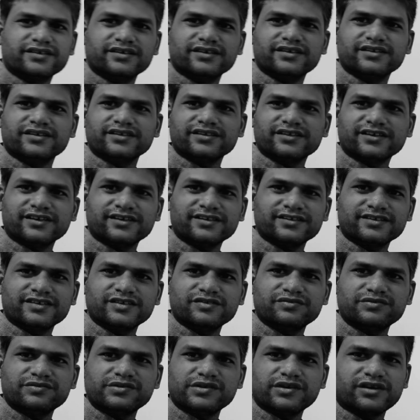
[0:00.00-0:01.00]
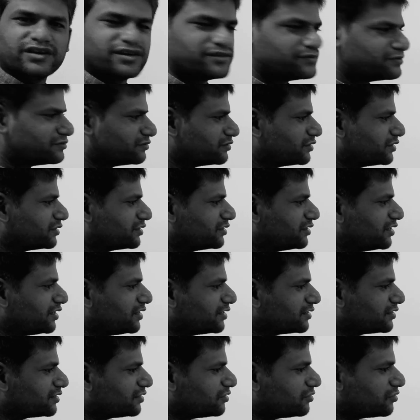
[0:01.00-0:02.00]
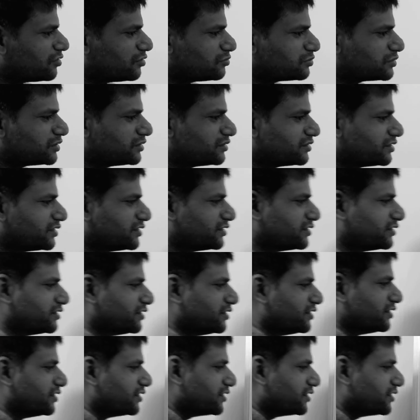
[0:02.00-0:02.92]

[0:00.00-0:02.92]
in case if you have selected option 3,